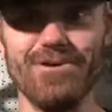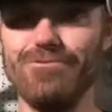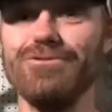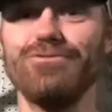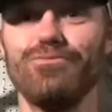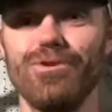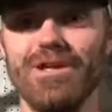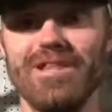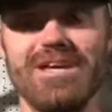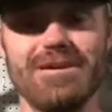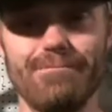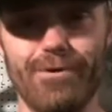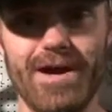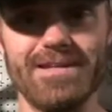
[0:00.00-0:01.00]
It was
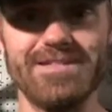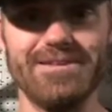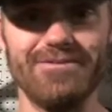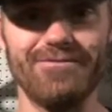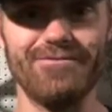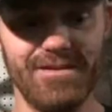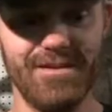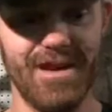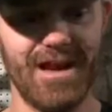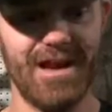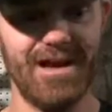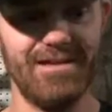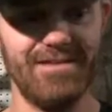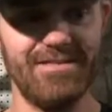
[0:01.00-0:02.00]
really impressive
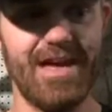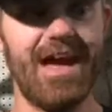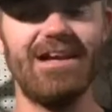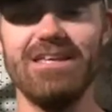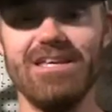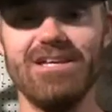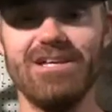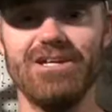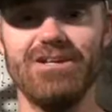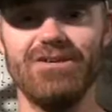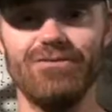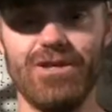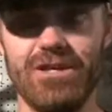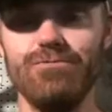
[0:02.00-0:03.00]
that he
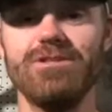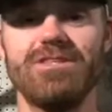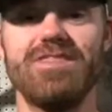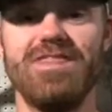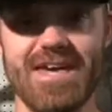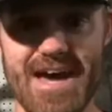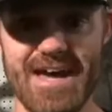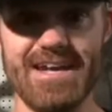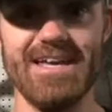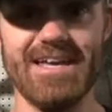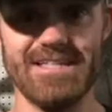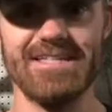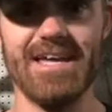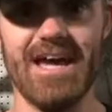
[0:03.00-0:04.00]
could he was
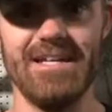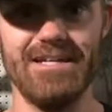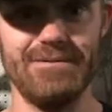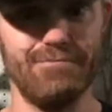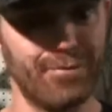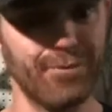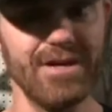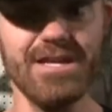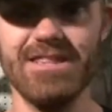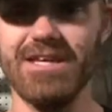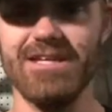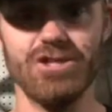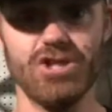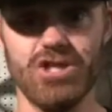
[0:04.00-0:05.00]
that excited
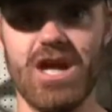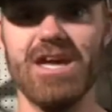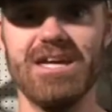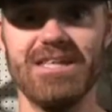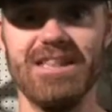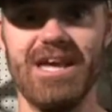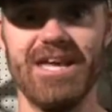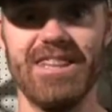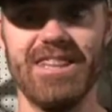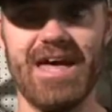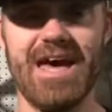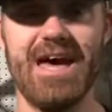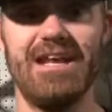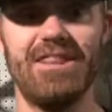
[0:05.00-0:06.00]
breathing and shaking like
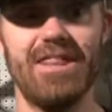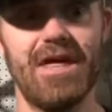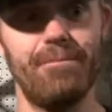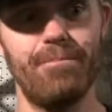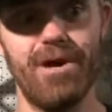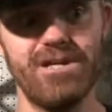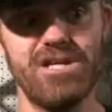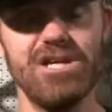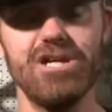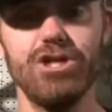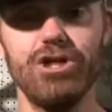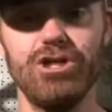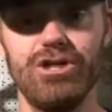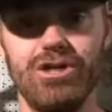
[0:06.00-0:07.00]
that, but he
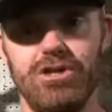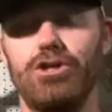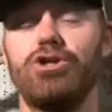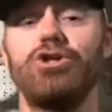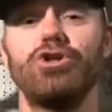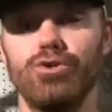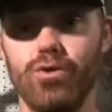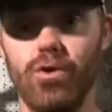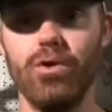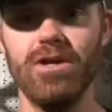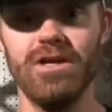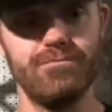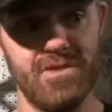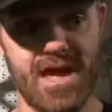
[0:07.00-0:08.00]
could
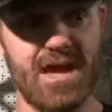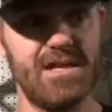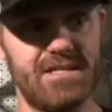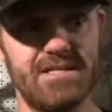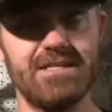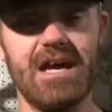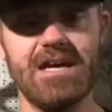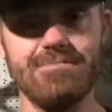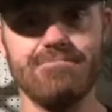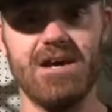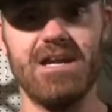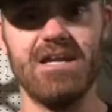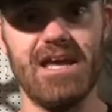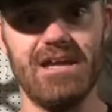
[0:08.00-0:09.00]
control that
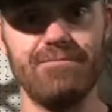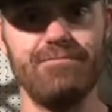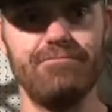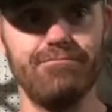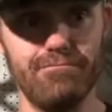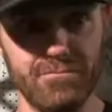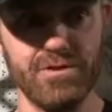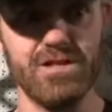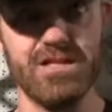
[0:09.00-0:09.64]
excitement and